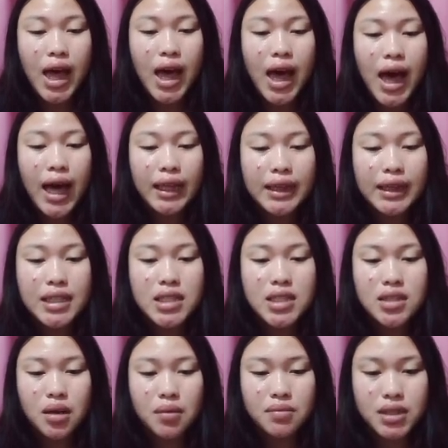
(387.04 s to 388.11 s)
at least
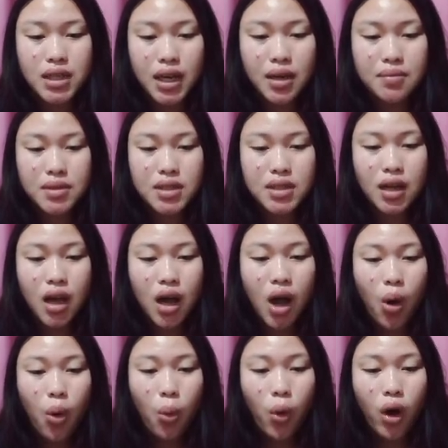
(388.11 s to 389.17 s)
sometimes,
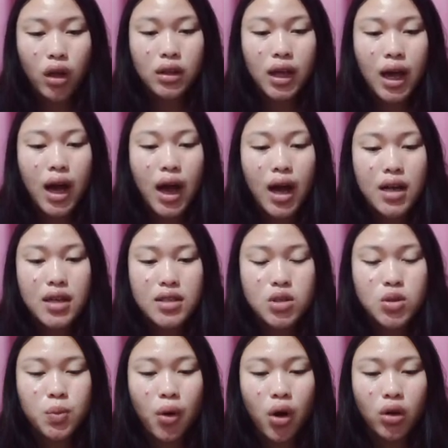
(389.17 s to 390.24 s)
while a
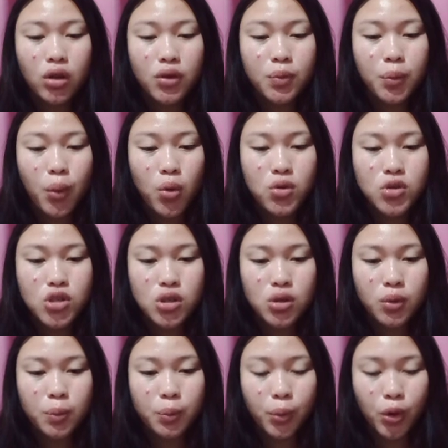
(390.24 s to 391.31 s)
smaller
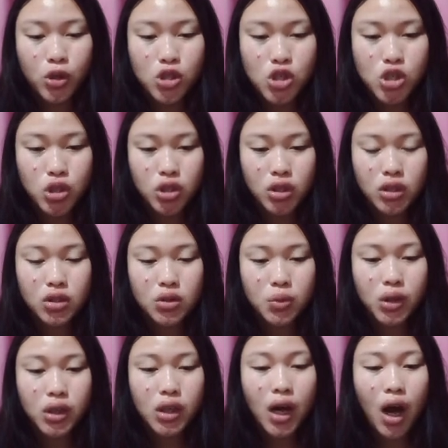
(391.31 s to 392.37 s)
portion,
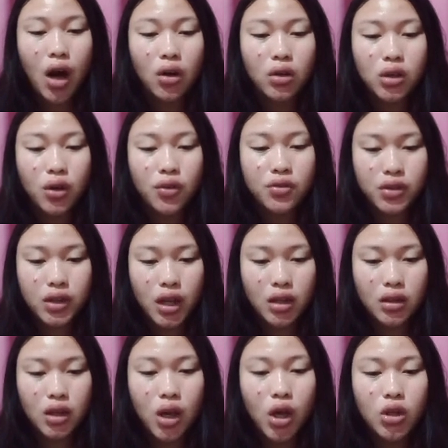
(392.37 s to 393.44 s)
3 out of
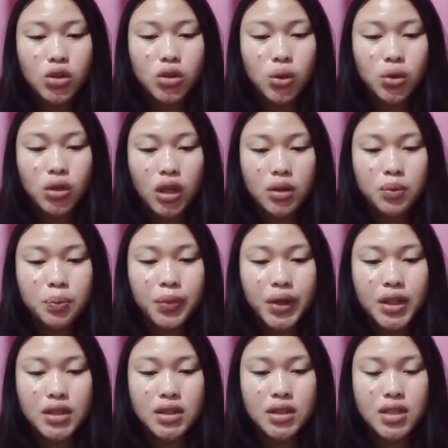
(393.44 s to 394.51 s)
10, do not
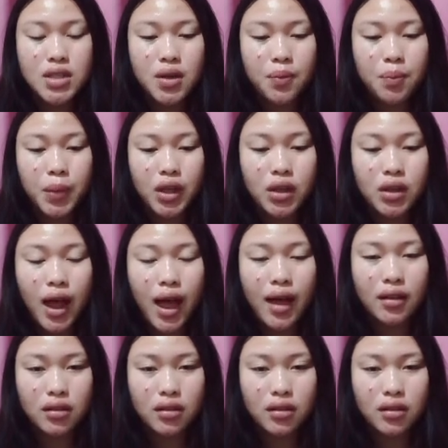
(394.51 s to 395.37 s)
participate at